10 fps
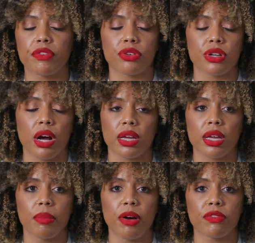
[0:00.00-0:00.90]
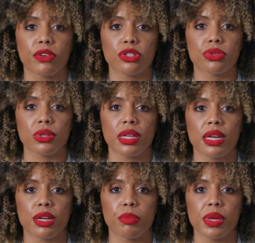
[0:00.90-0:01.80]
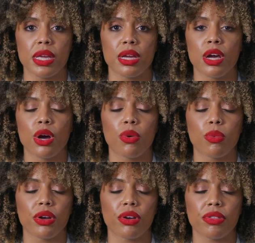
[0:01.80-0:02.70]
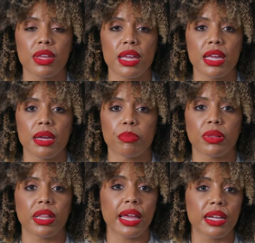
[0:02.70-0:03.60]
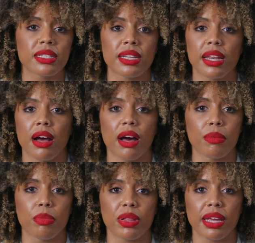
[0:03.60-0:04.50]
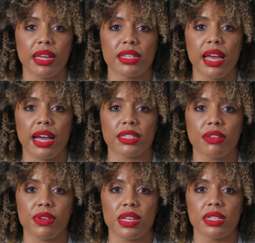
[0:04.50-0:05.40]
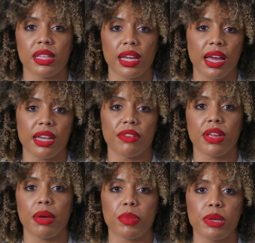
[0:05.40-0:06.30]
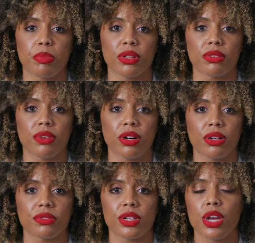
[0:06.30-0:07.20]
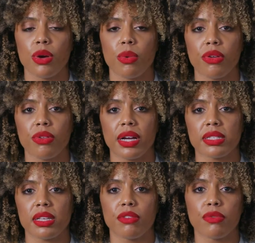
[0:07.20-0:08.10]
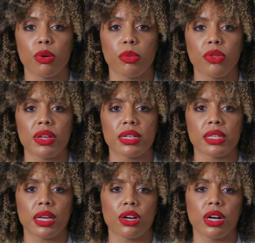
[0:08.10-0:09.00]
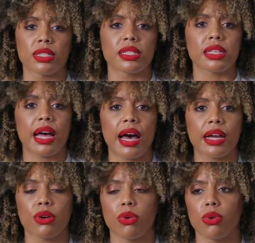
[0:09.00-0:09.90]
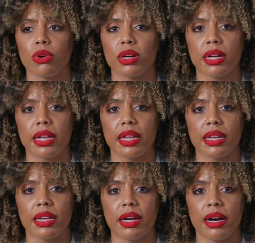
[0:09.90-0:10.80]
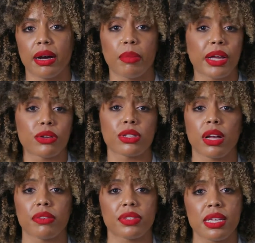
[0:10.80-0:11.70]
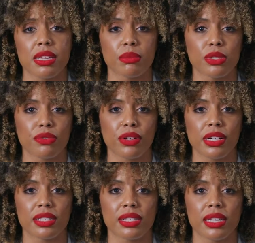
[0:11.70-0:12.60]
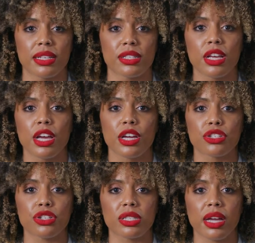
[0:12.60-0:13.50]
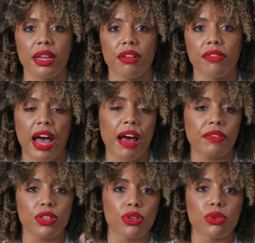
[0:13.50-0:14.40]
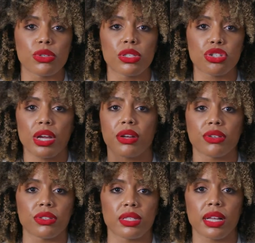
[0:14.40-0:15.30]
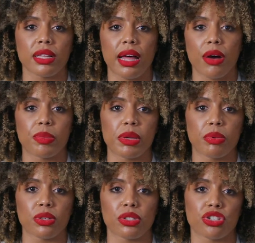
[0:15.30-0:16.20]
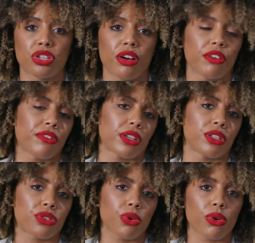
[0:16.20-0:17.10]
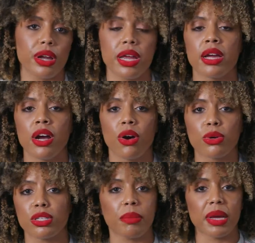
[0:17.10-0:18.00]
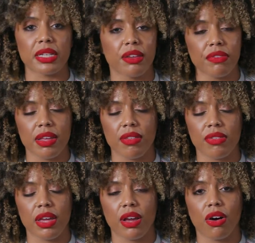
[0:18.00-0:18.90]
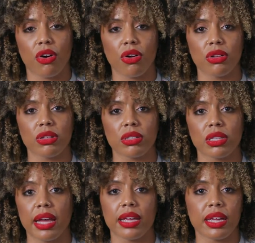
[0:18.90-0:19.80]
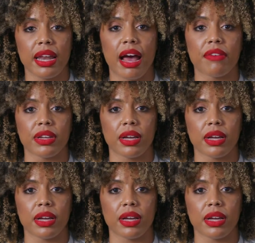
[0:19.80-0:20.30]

you're talking about virtually, it could be, what are the planned and unplanned activities that kind of get people involved, whether that's informal things like on Slack or in Microsoft Teams, for instance, just kind of having those channels that allow people to share a funny story or some activity that they all like and have in